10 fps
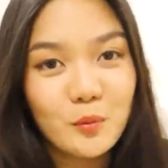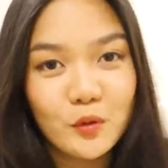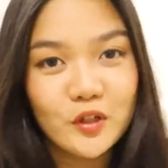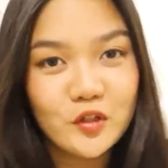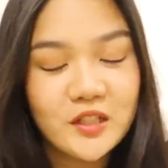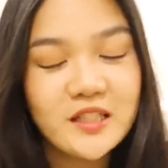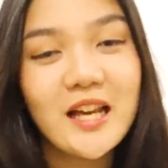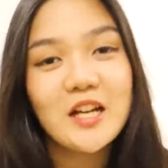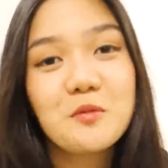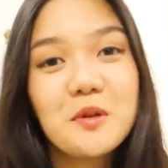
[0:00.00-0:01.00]
portraits
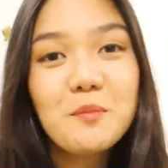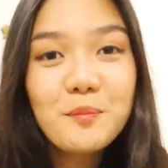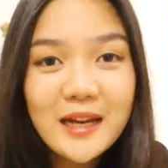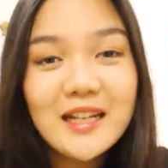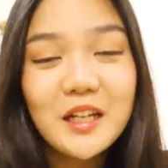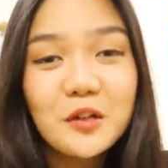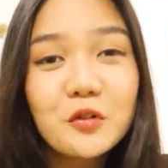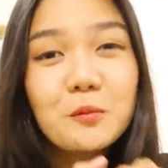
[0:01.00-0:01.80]
I should be painting for